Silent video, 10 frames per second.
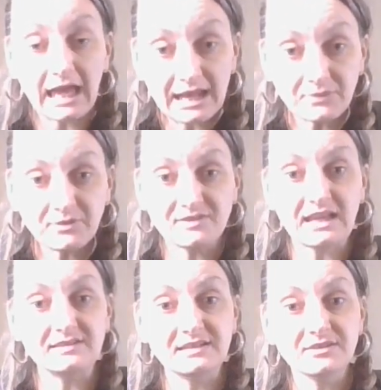and I'm
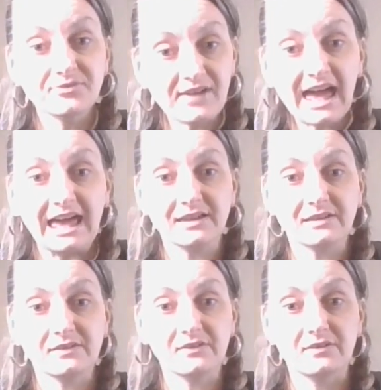stating the
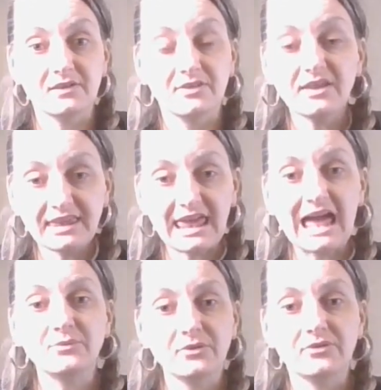facts that
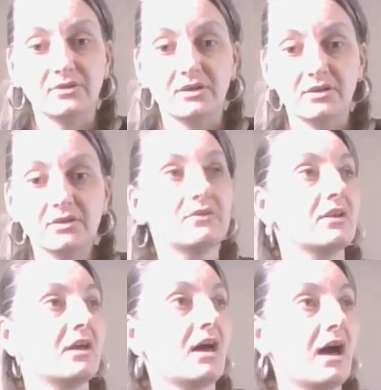councillors